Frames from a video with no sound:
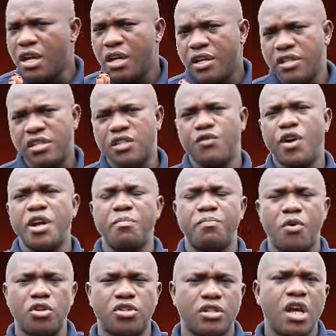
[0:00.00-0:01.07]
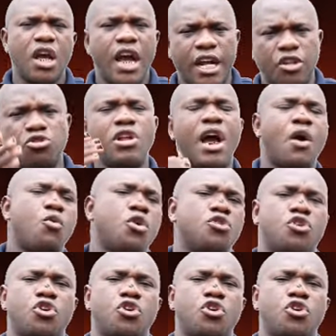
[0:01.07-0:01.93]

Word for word: This is very important. And today I want to